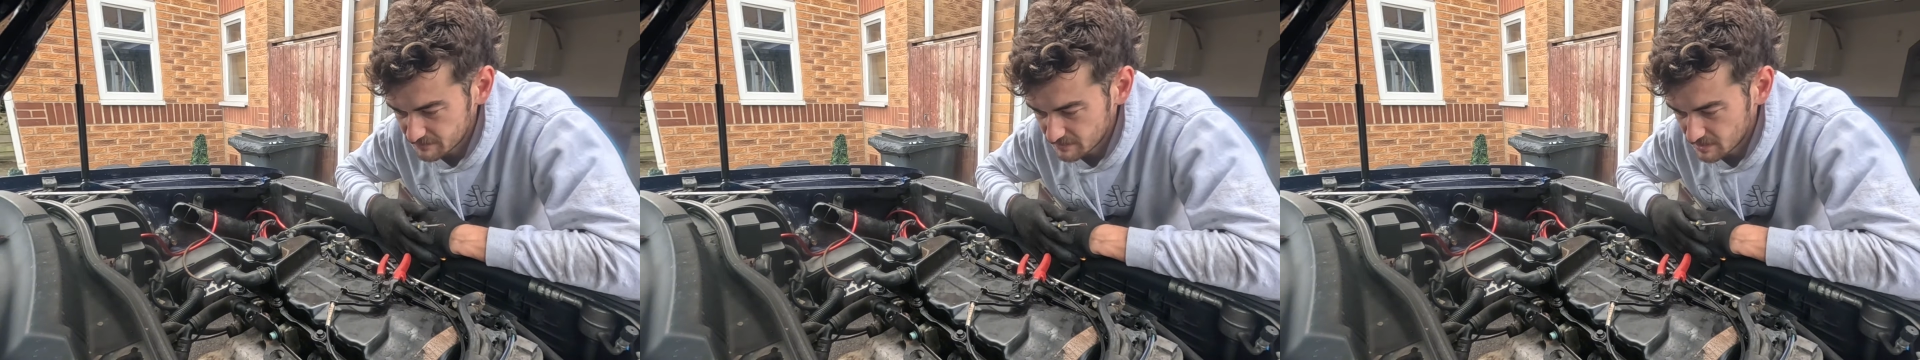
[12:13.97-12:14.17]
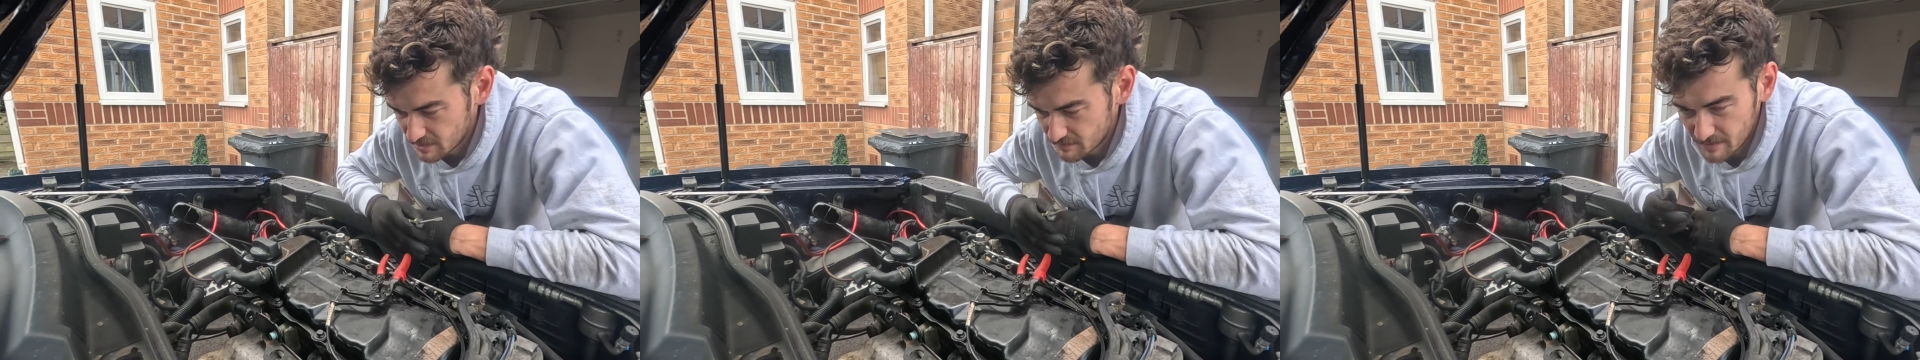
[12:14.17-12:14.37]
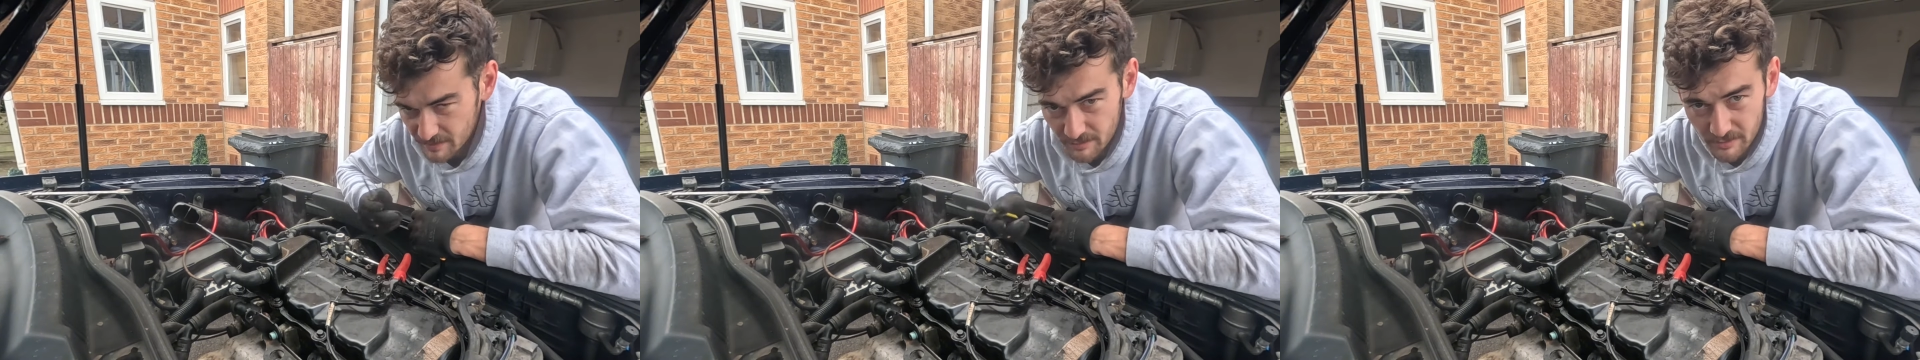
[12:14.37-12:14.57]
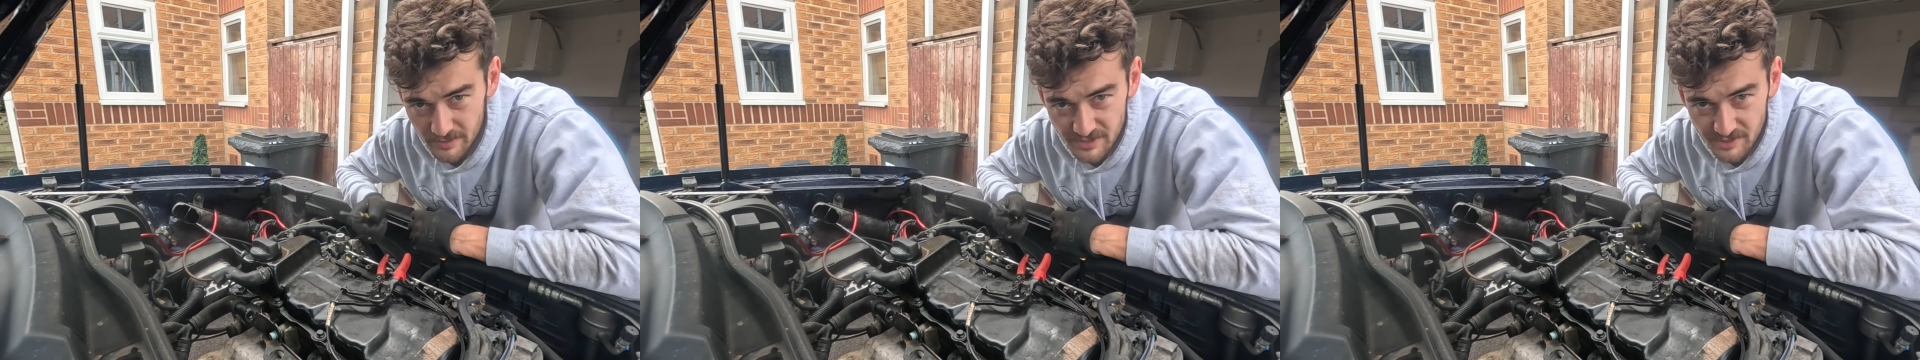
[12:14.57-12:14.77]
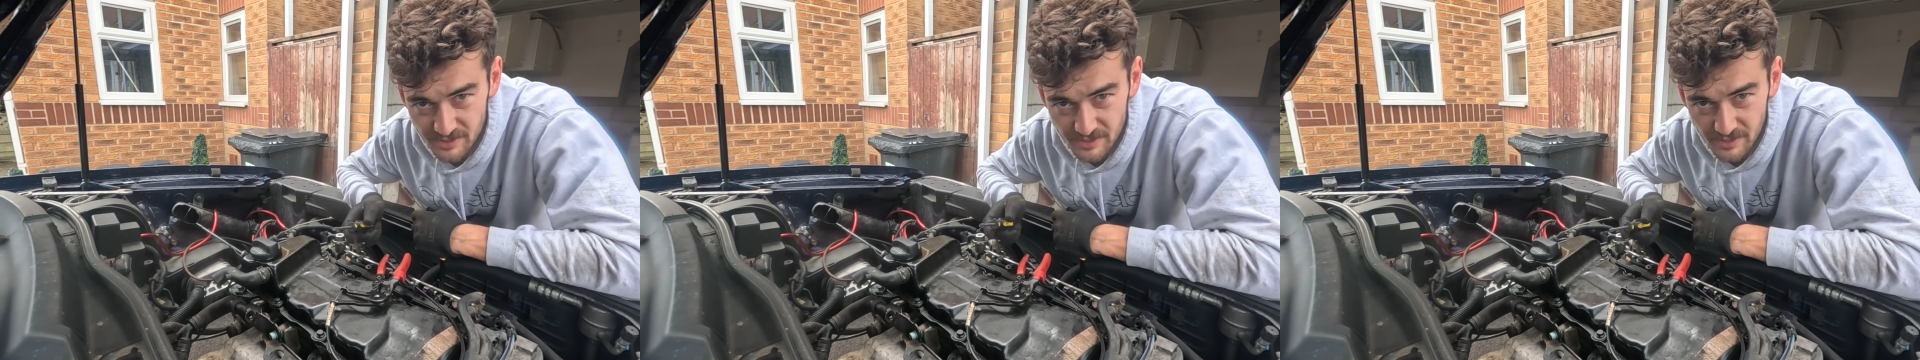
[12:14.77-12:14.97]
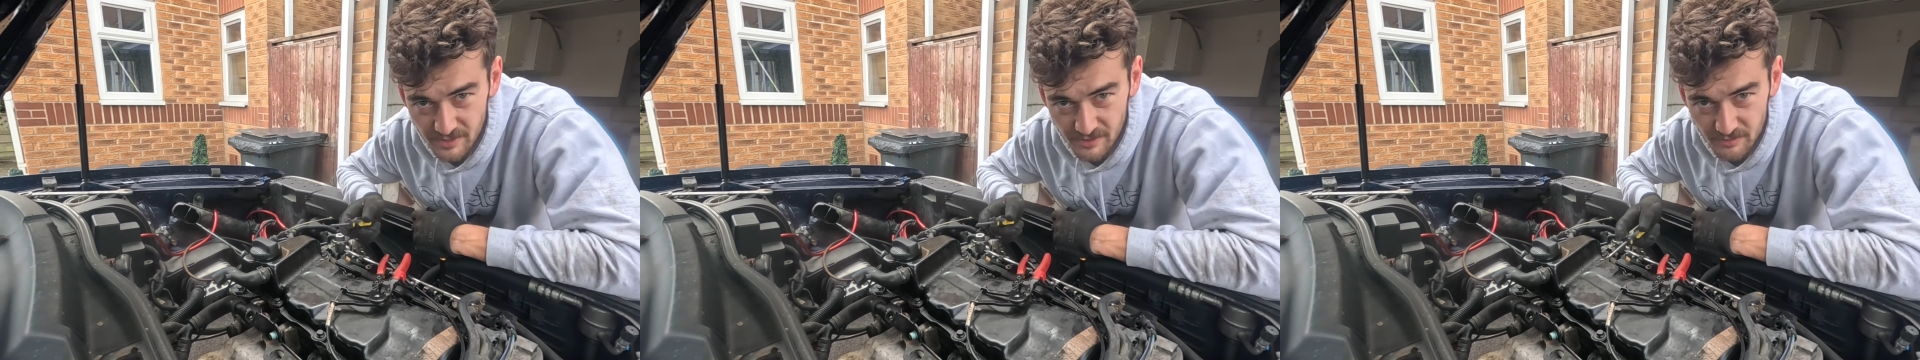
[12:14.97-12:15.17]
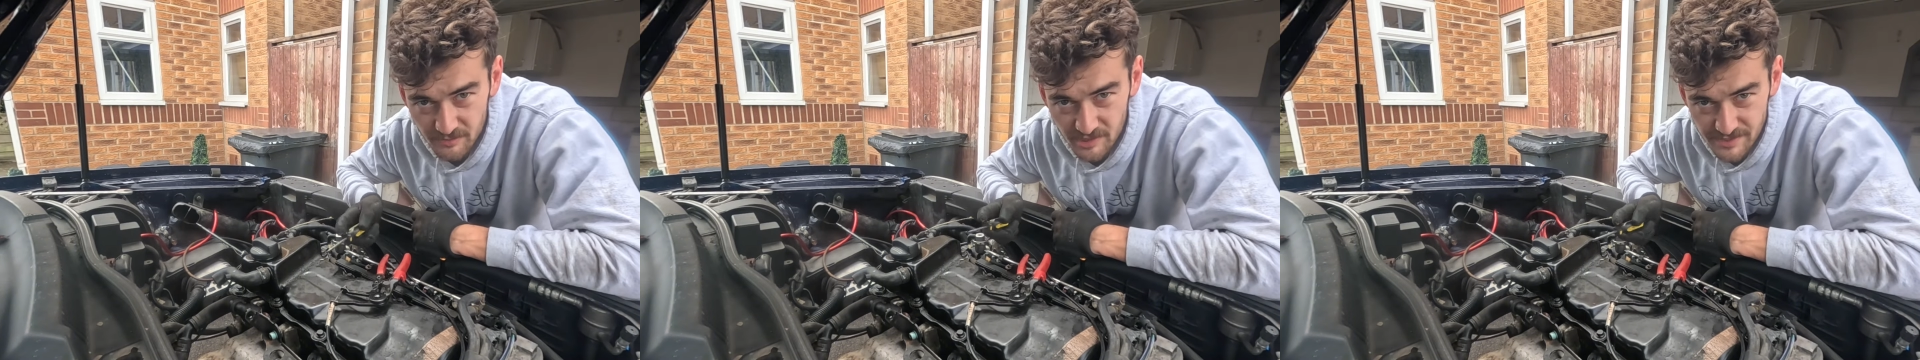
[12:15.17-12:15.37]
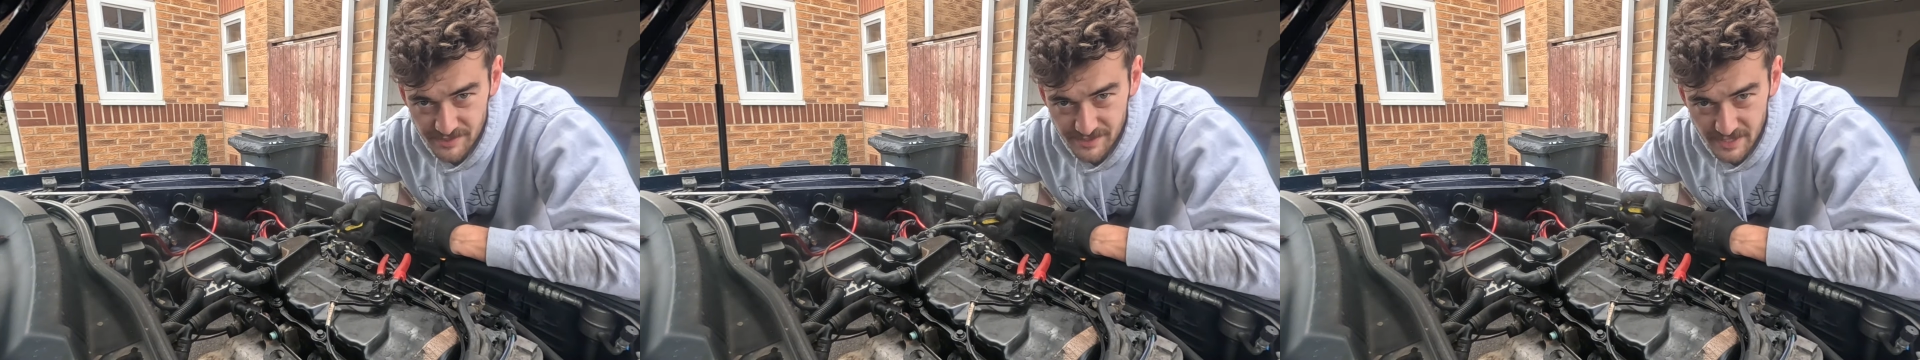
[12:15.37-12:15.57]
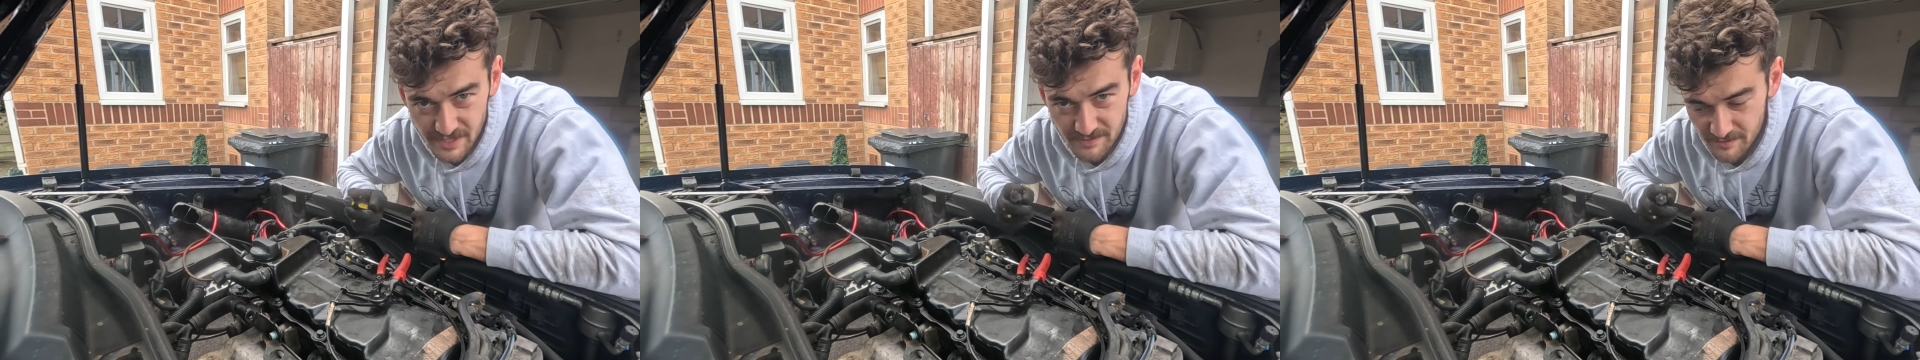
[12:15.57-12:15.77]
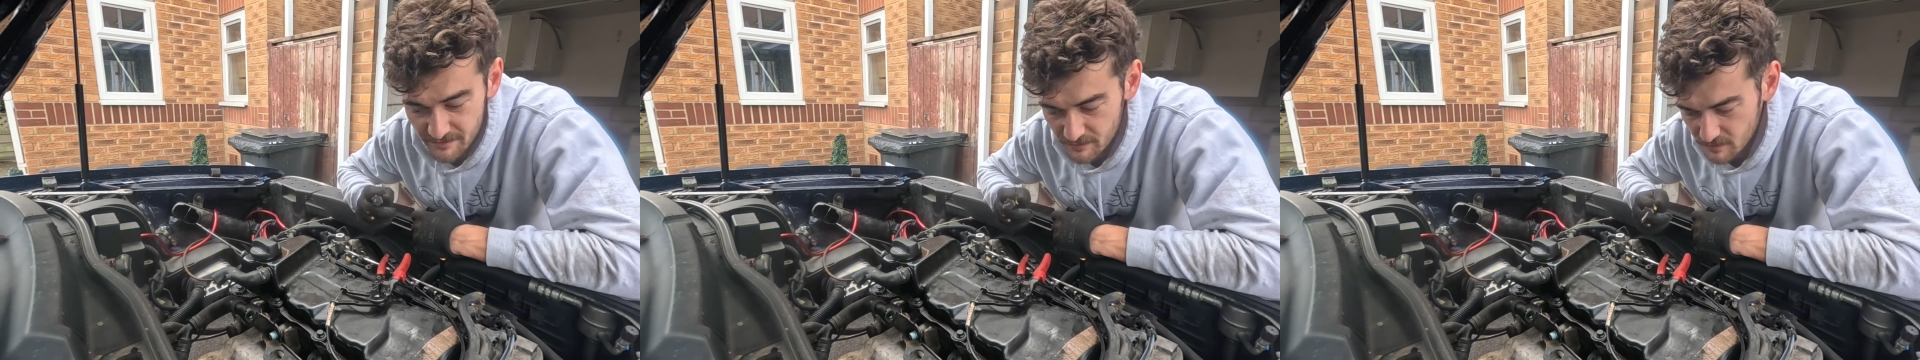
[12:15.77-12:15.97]
I probably should have done a compression
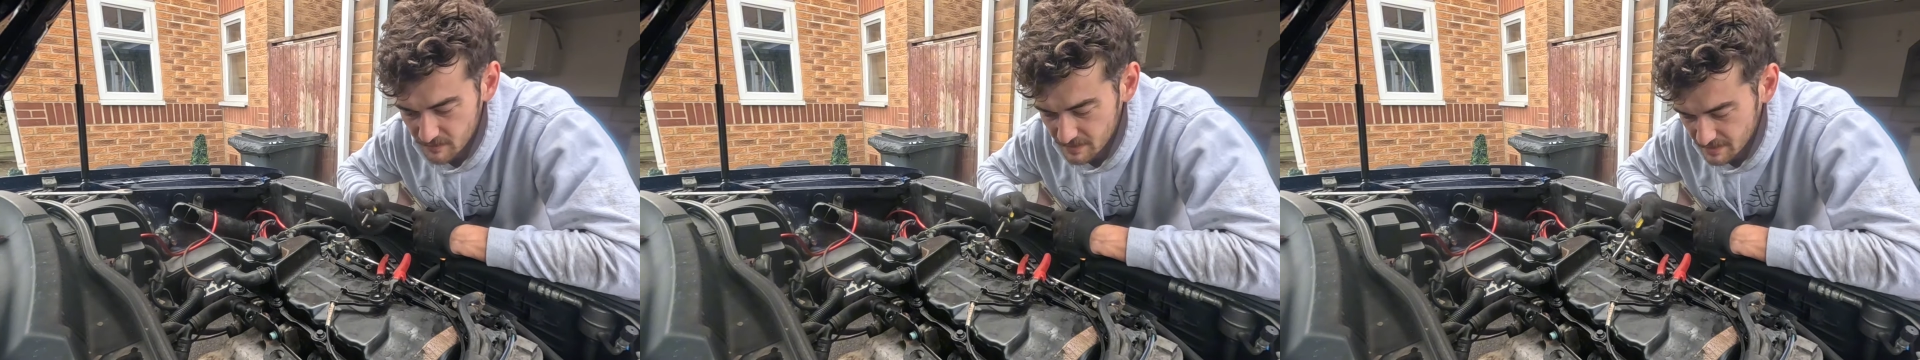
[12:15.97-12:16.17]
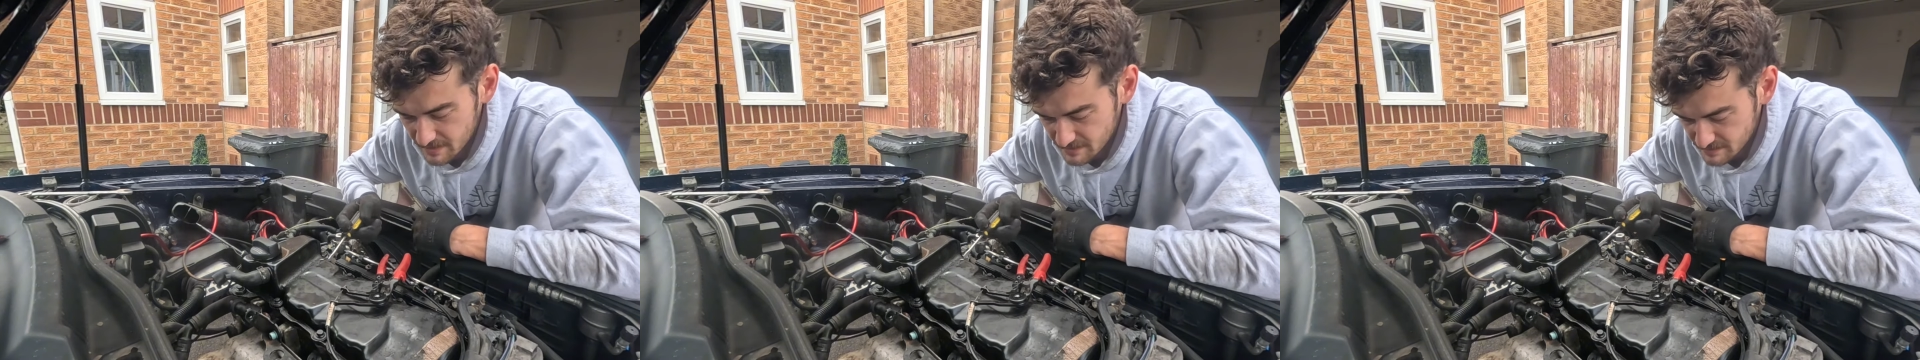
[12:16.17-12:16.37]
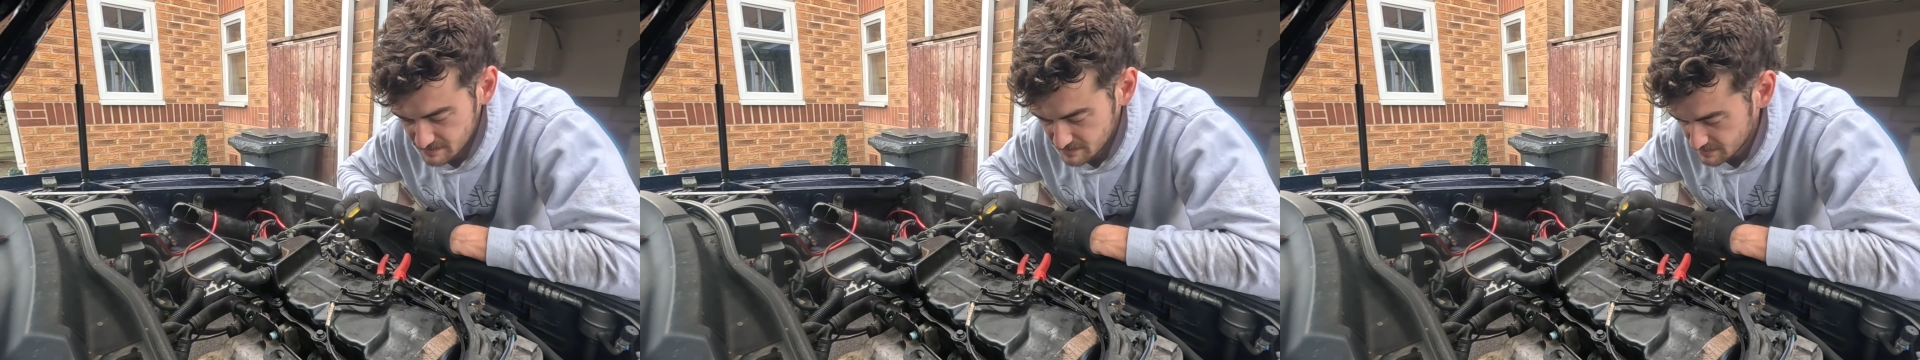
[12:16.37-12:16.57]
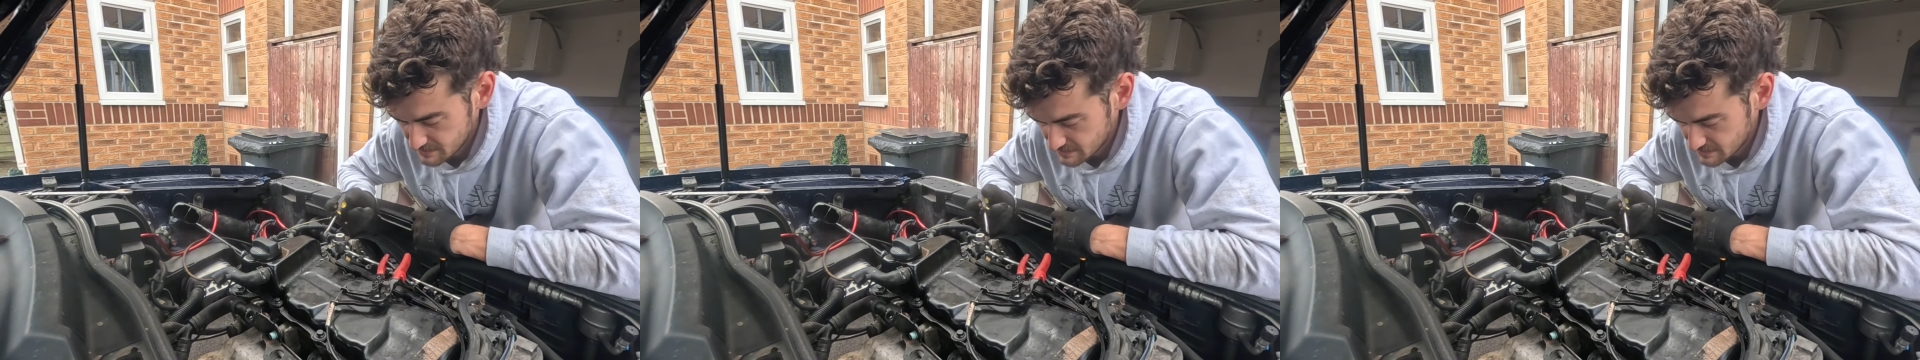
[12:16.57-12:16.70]
test beforehand.